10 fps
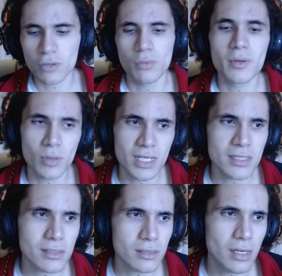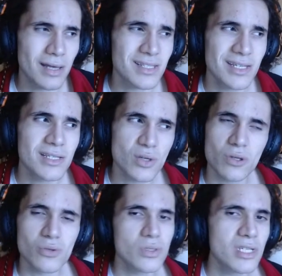will be released a season or
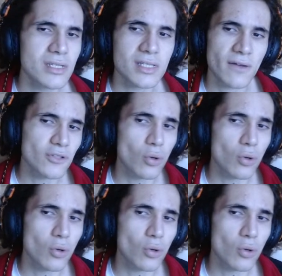2 seasons after,